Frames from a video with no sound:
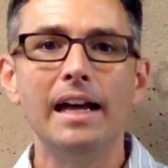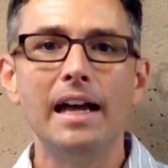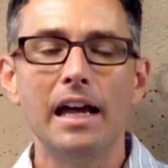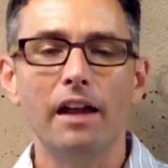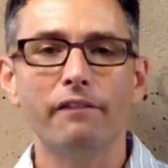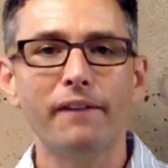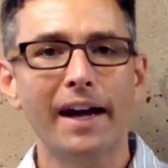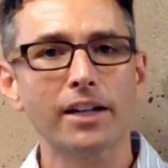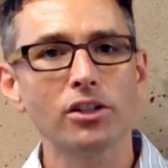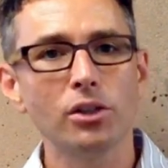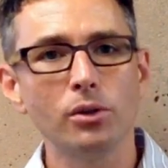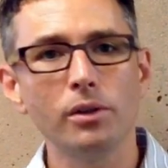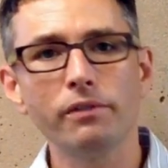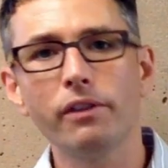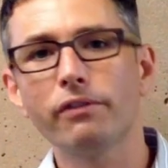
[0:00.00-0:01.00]
In fact,
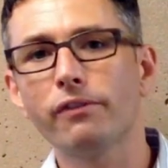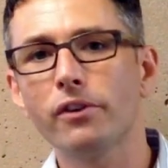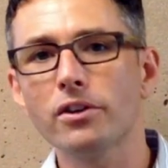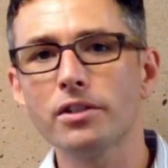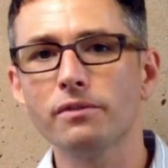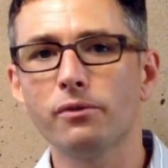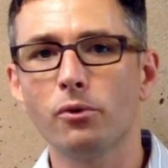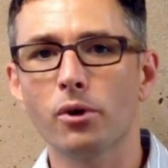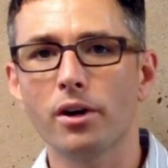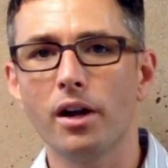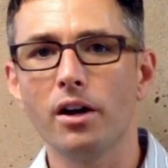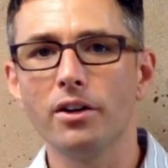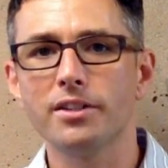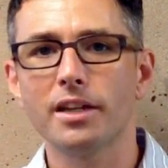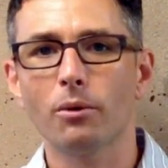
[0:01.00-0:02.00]
two of the first four
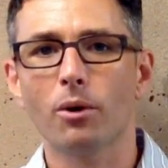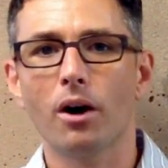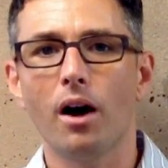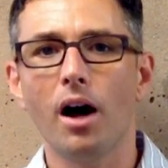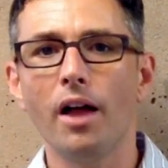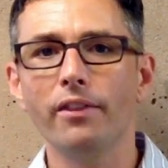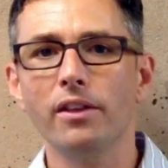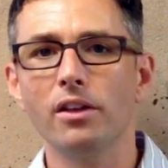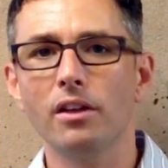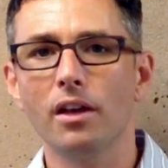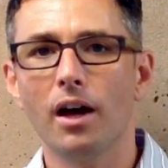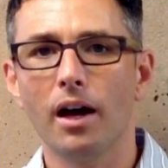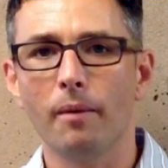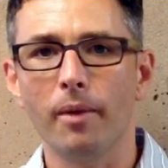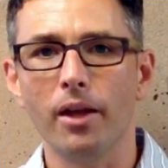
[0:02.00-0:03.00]
nodes that were on the
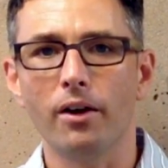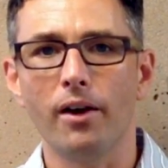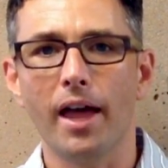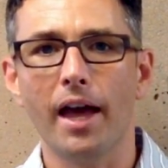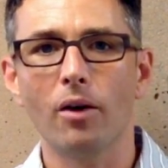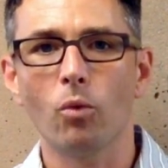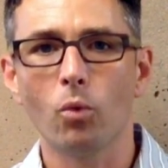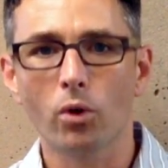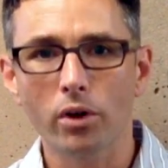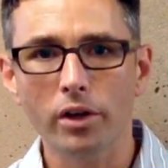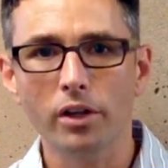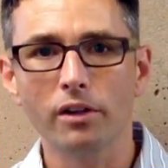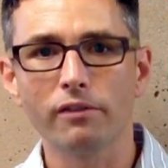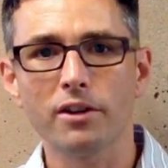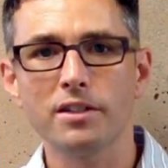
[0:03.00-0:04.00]
um, internet were
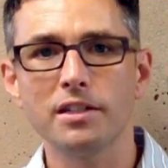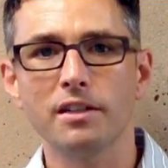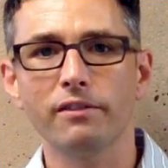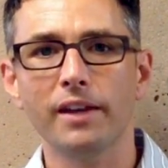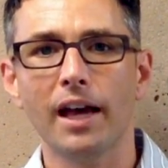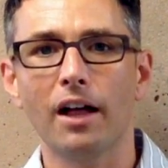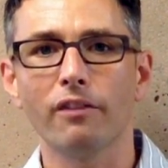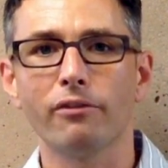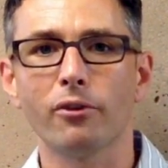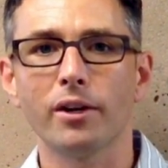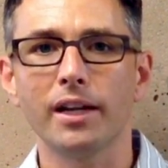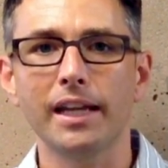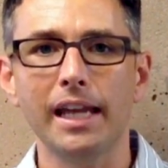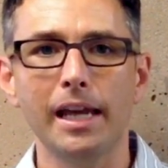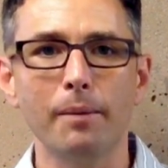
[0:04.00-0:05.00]
University of California
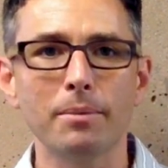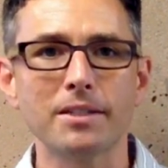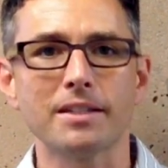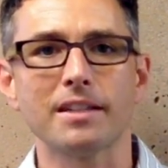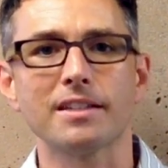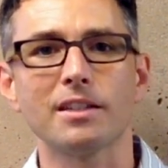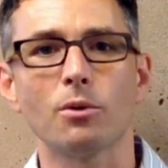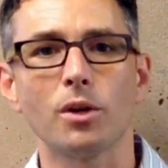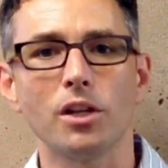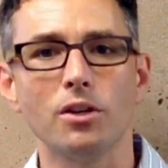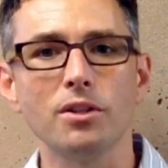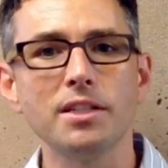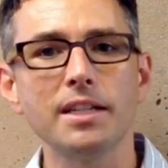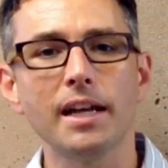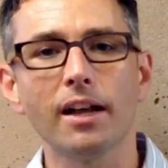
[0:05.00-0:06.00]
campuses. They were
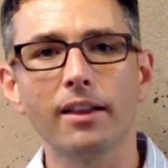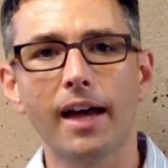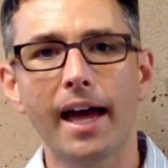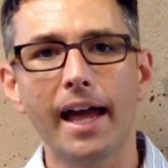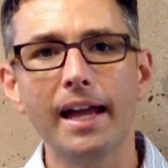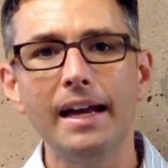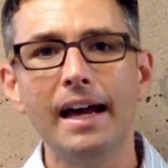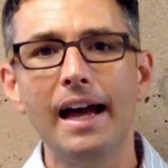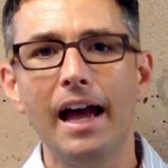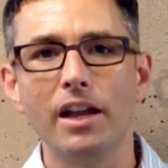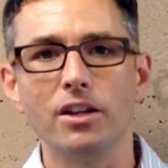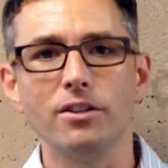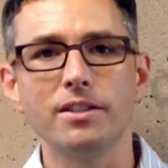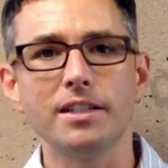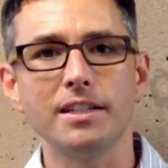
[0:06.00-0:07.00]
UCLA and
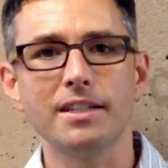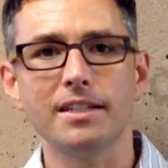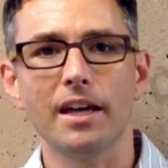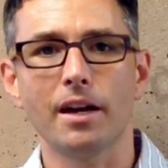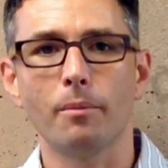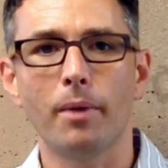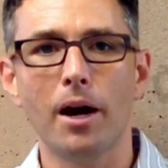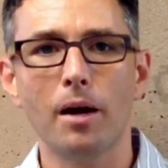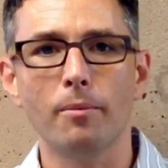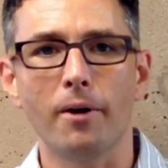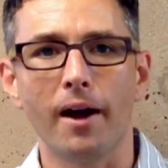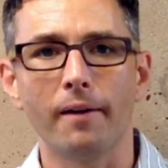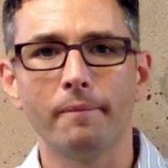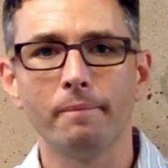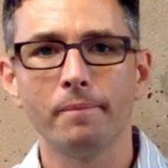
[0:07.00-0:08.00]
UC Santa Barbara.
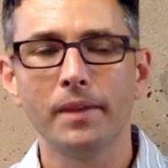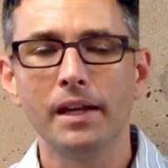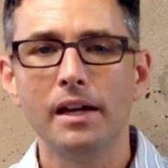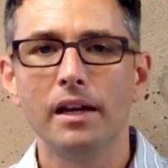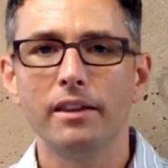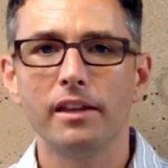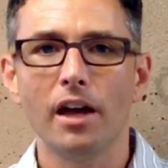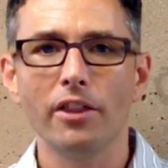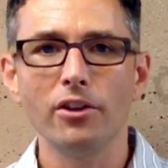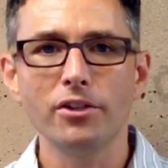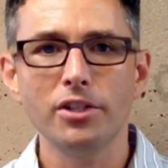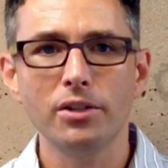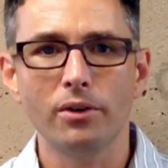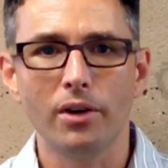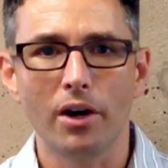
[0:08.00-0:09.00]
The other
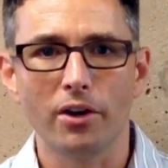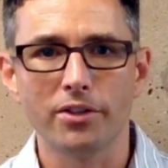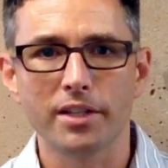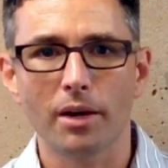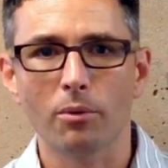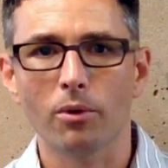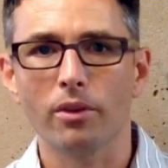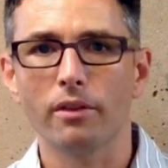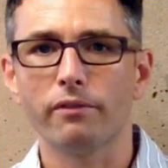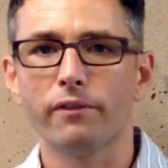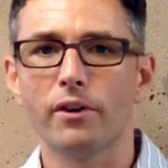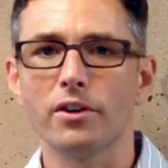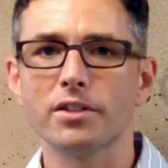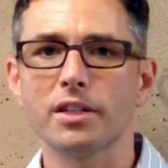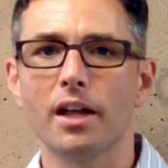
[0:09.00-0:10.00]
two nodes that were the
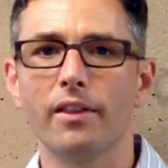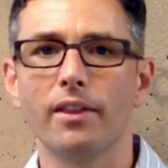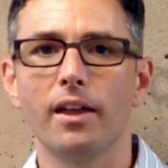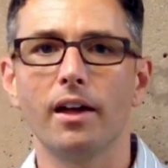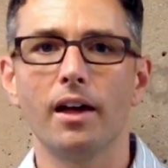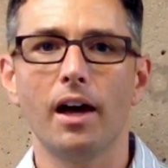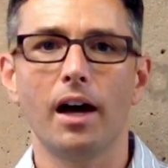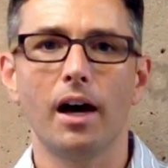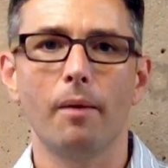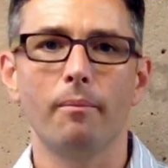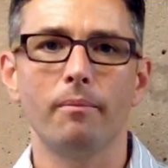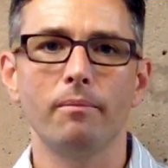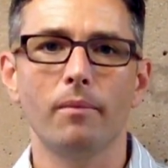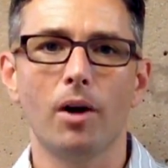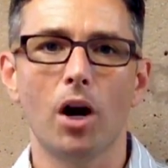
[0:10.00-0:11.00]
first on the
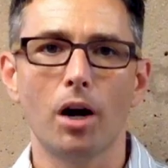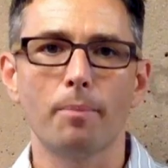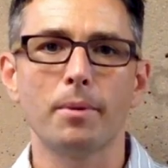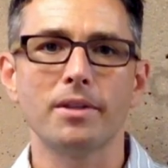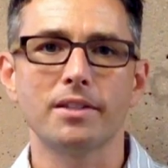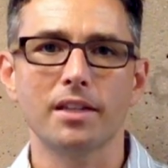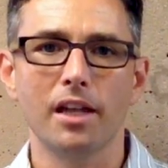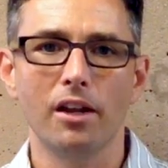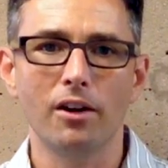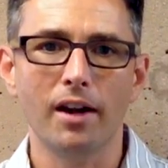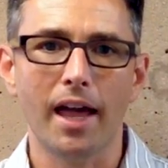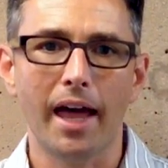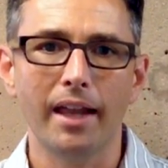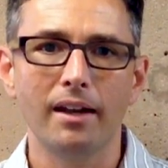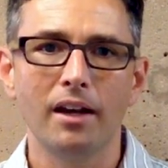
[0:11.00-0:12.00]
um, ARPA's
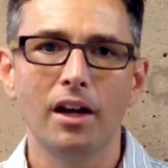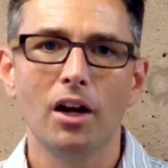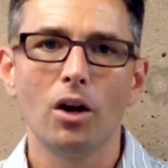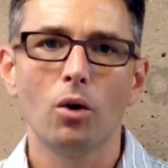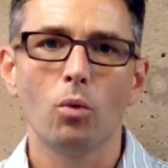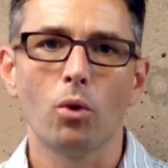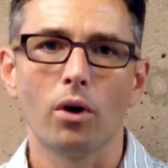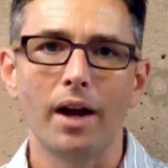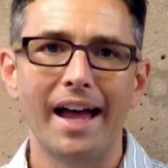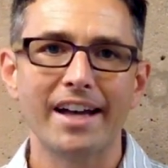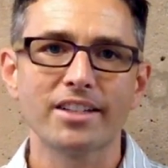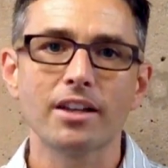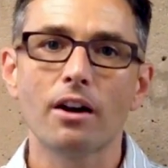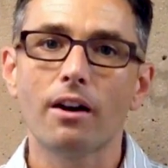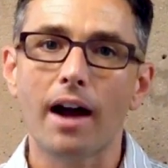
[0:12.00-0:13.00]
internet were
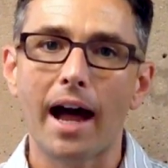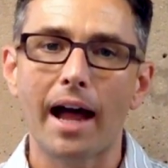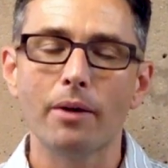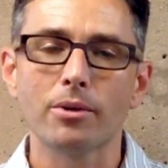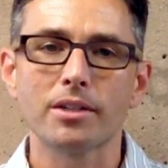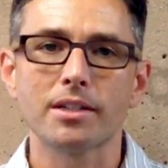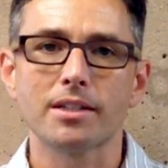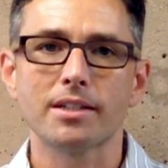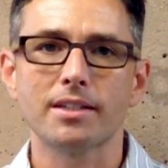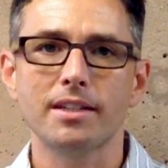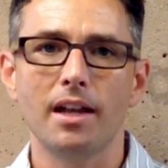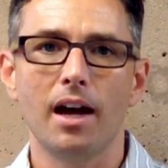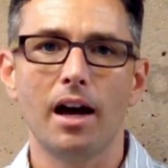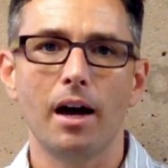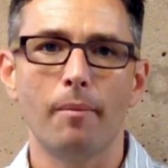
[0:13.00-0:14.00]
SRI, which is
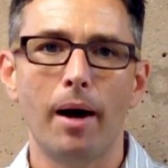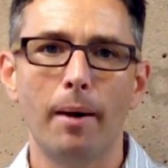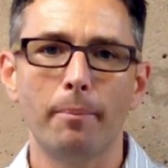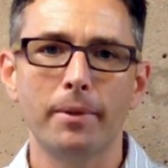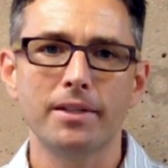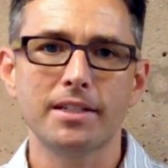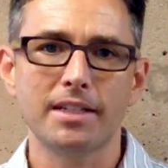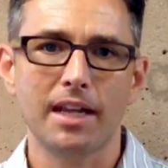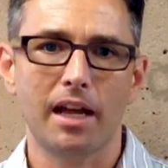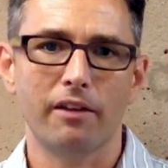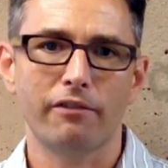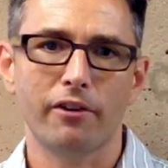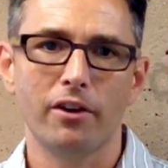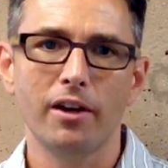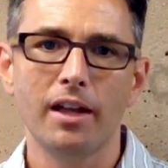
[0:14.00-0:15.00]
um, up in
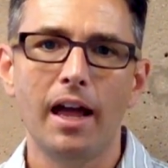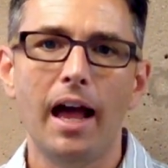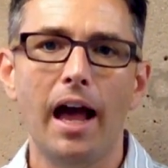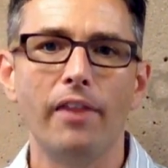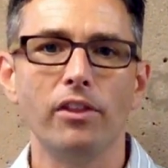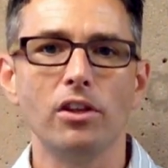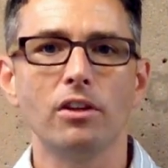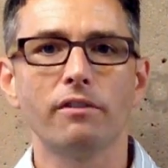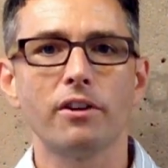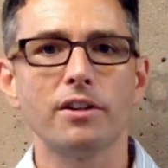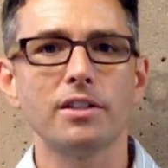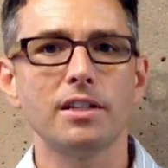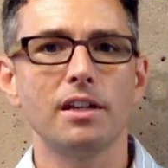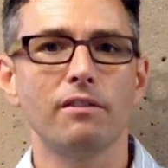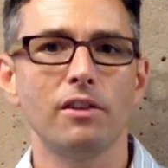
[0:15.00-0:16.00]
Stanford, and the
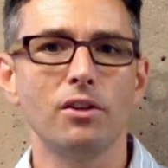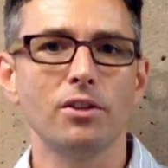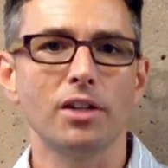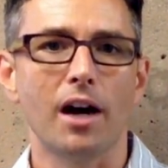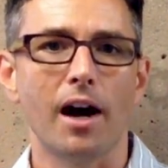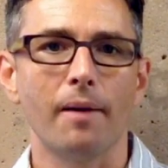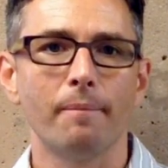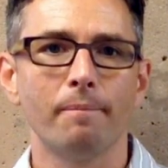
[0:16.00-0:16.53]
University of Utah.